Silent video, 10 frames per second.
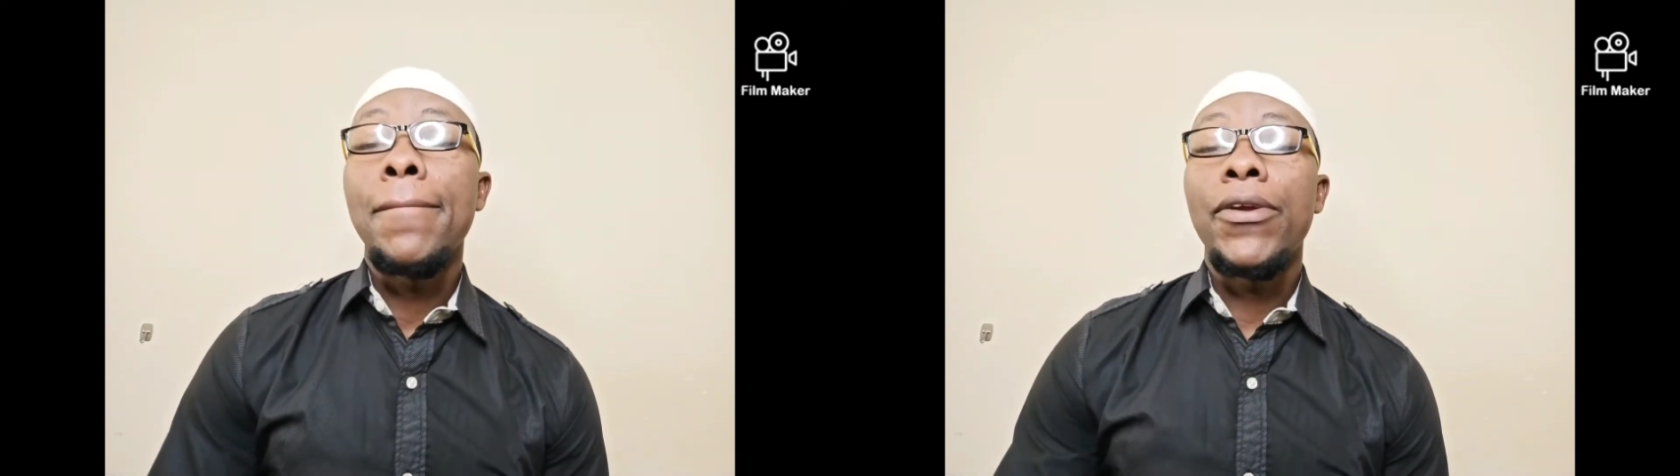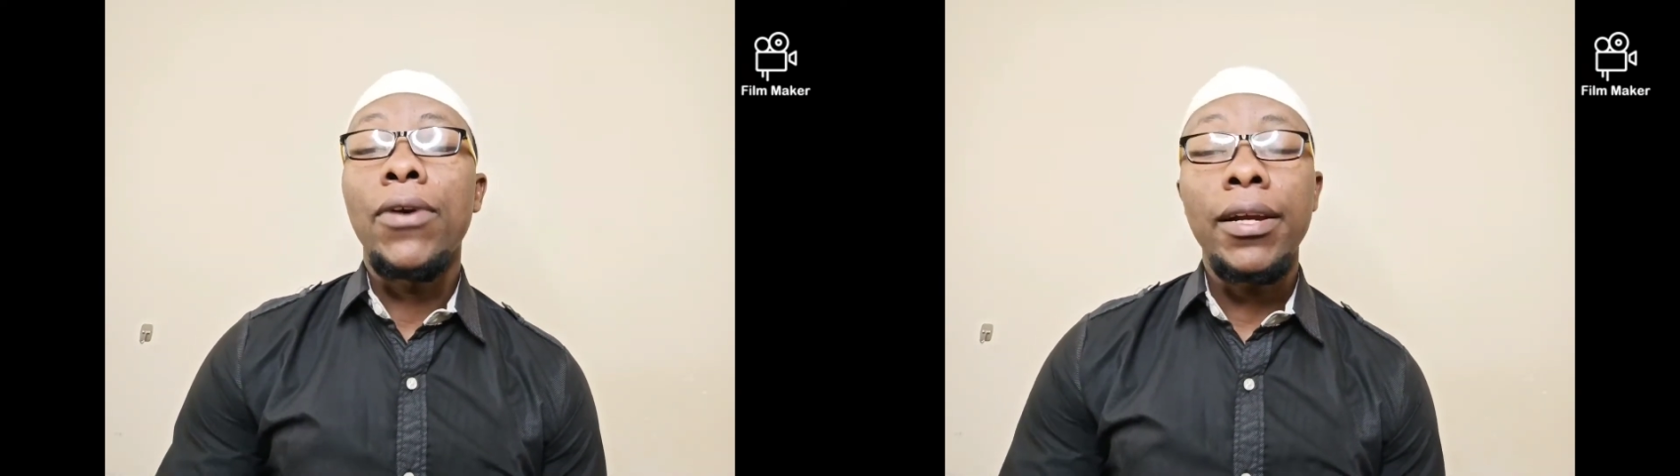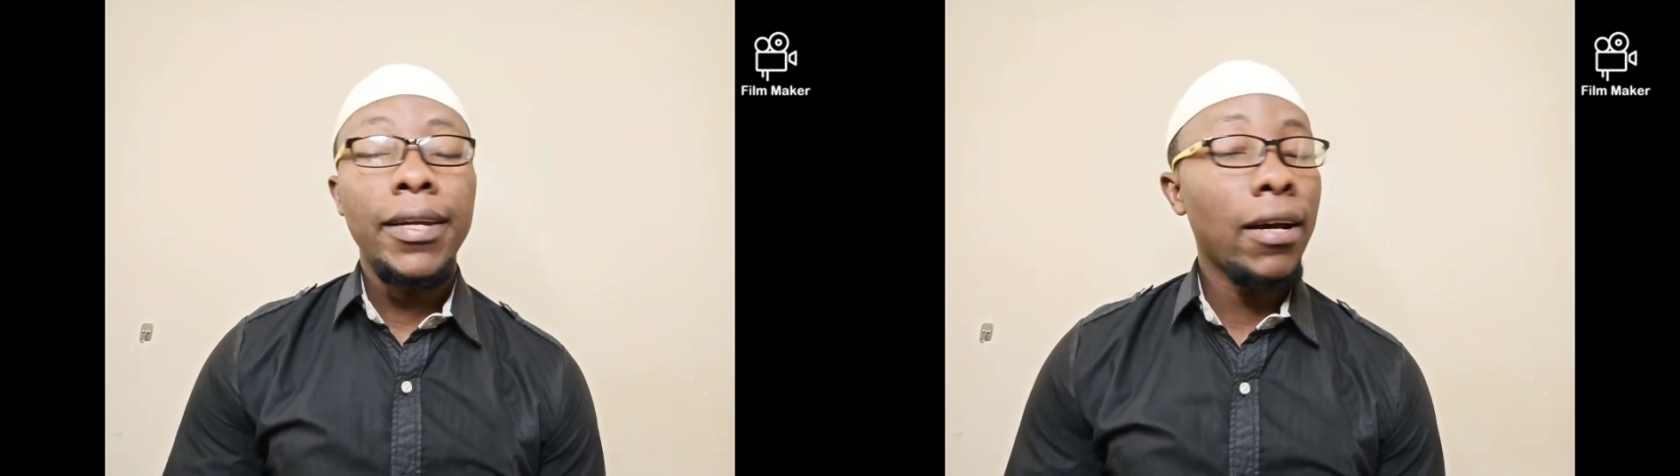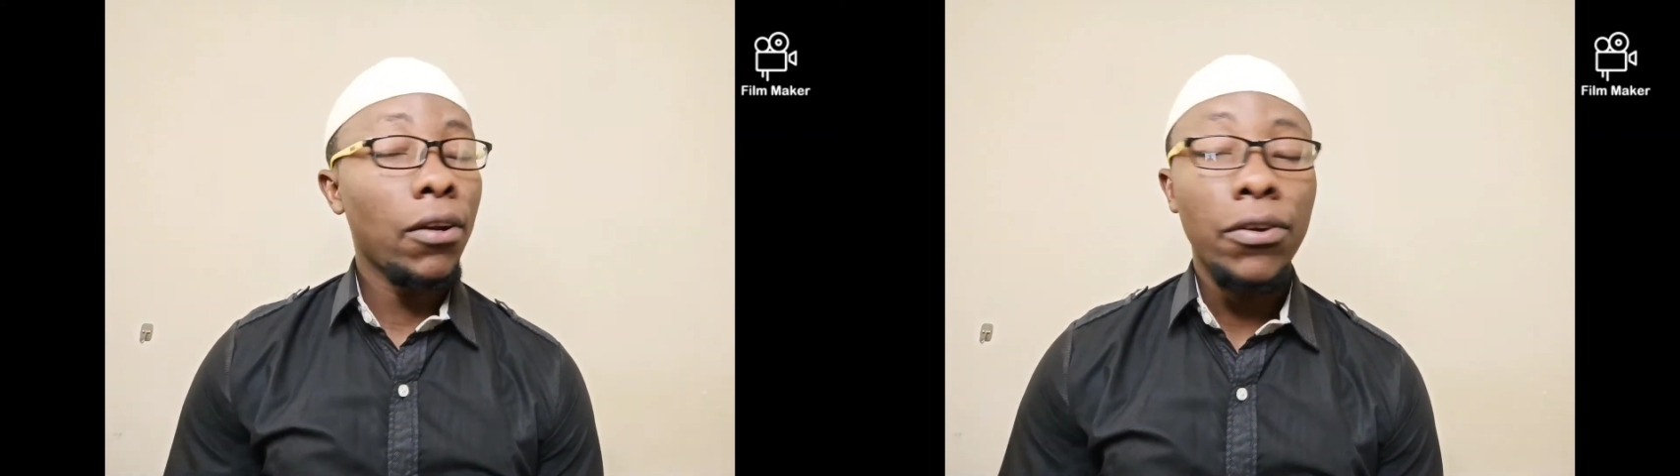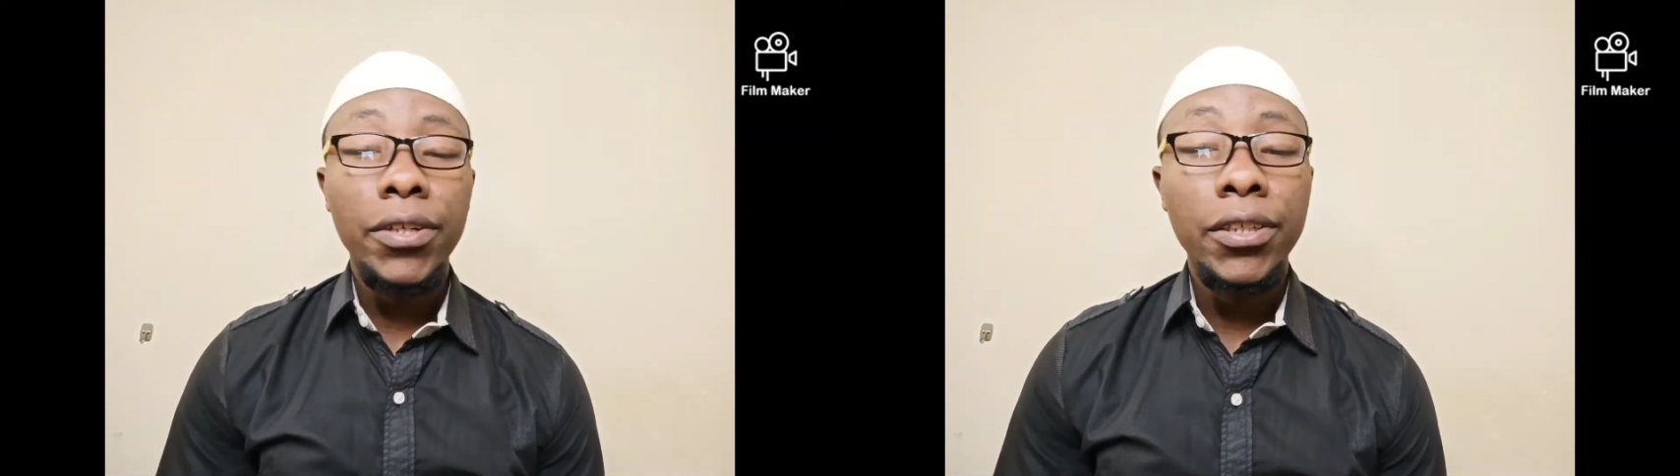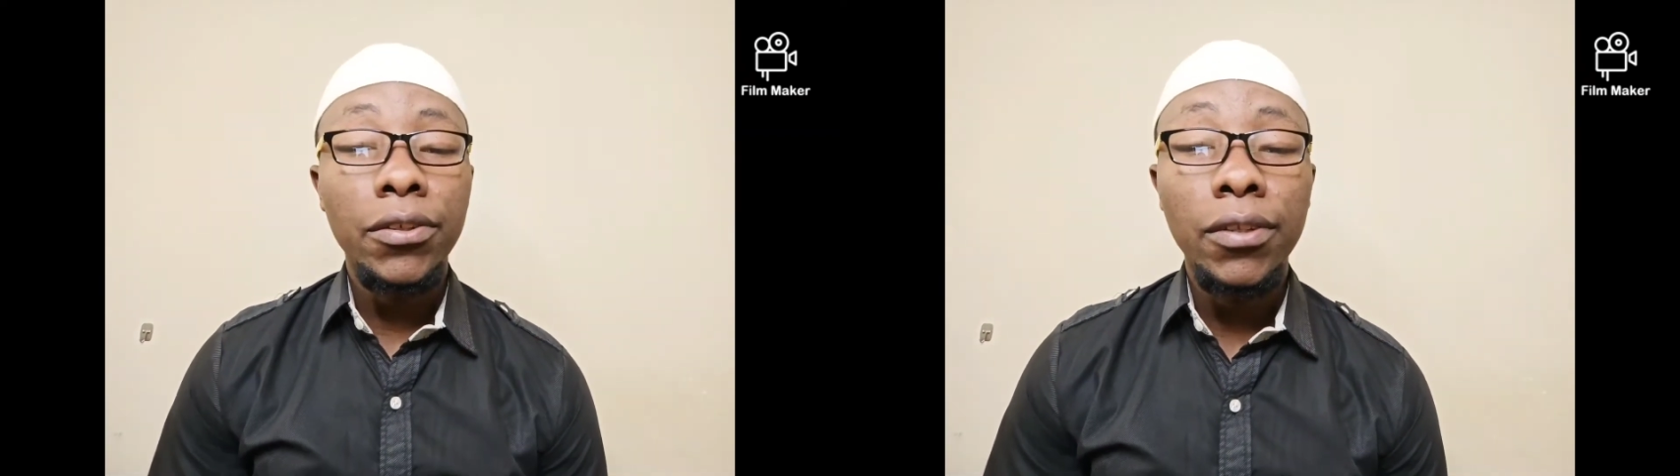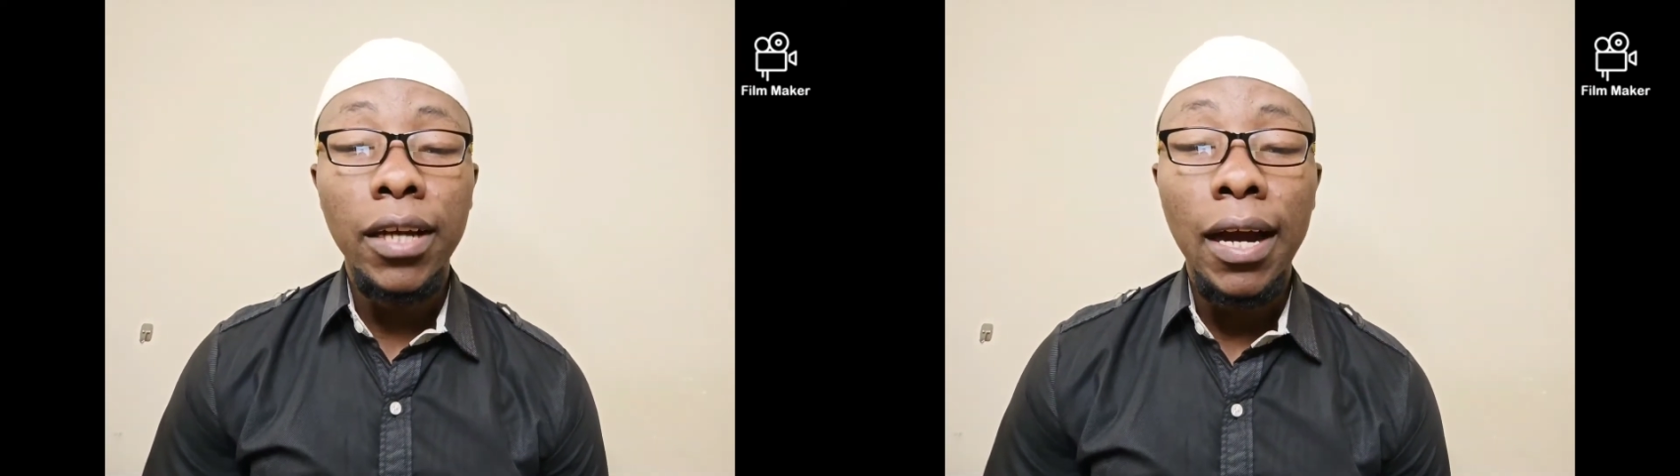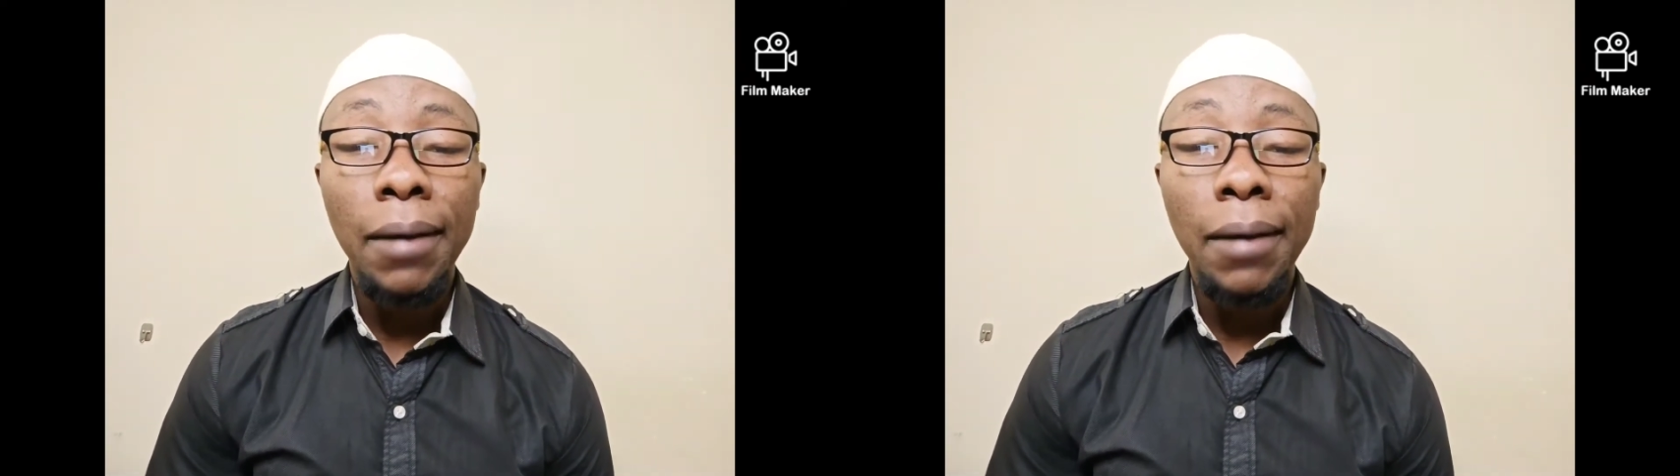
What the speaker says: You download it on the